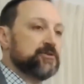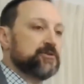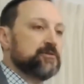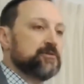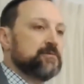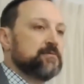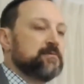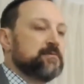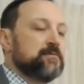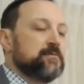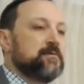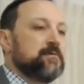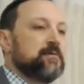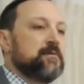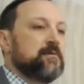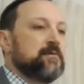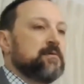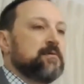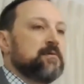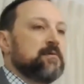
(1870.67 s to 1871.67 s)

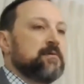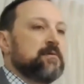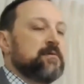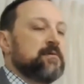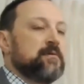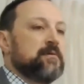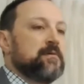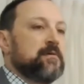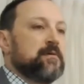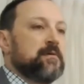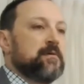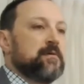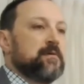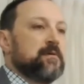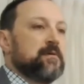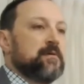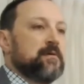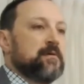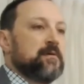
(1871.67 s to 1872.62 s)
[no speech]